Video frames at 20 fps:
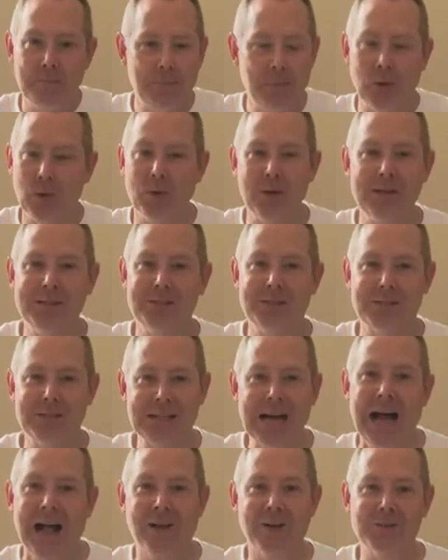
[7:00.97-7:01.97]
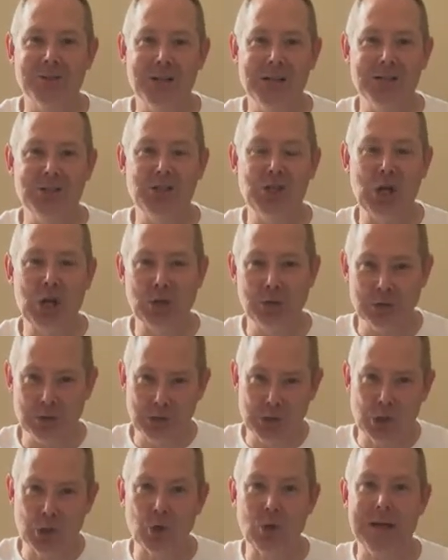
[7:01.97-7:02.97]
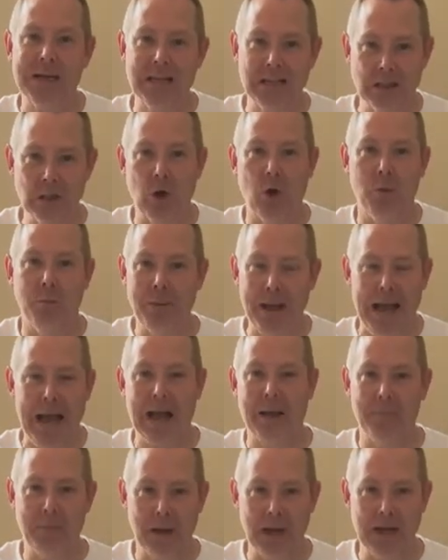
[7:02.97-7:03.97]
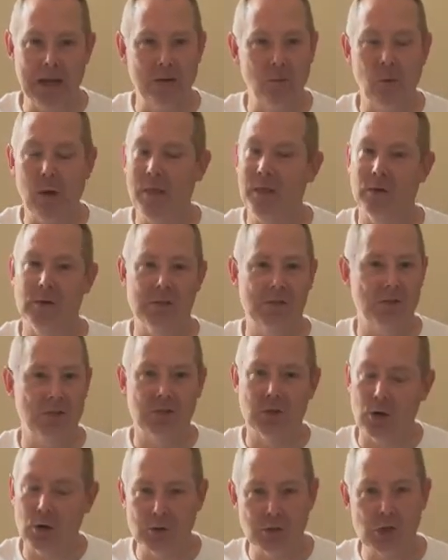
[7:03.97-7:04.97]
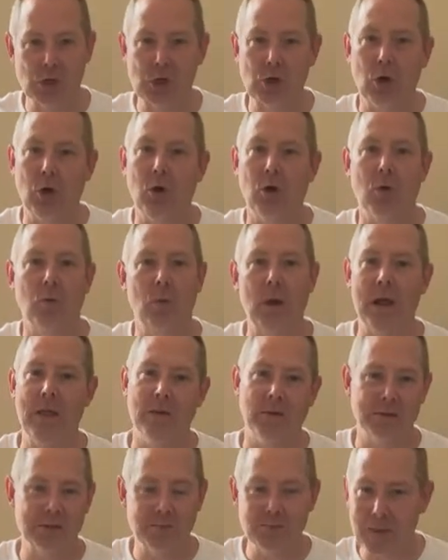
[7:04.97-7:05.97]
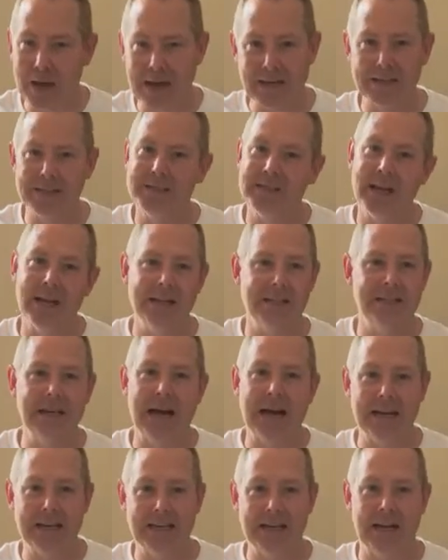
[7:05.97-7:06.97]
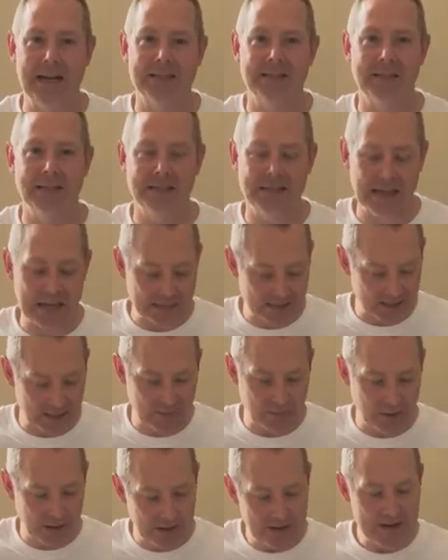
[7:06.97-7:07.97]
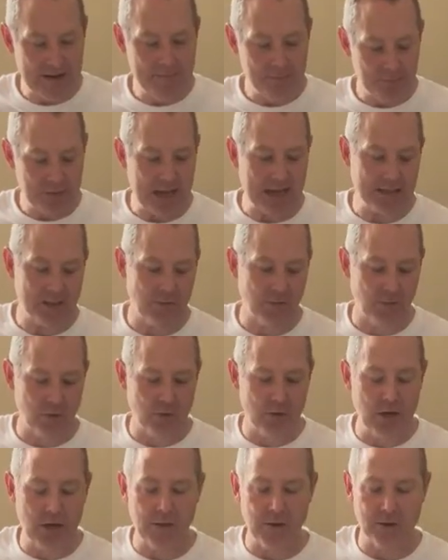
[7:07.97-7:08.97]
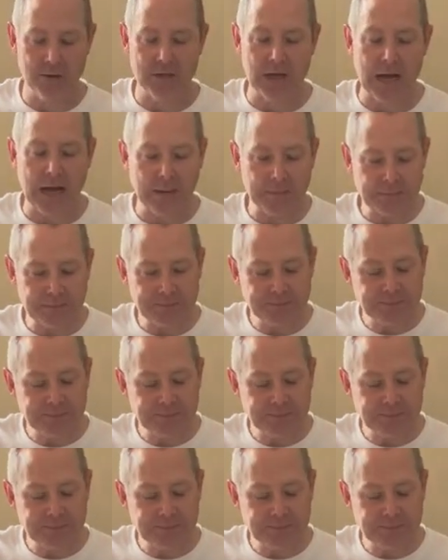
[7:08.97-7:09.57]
billions of dollars each year to treat low back pain, whether it's surgical, whether it's medicine, diagnostic testing, but that's for another time.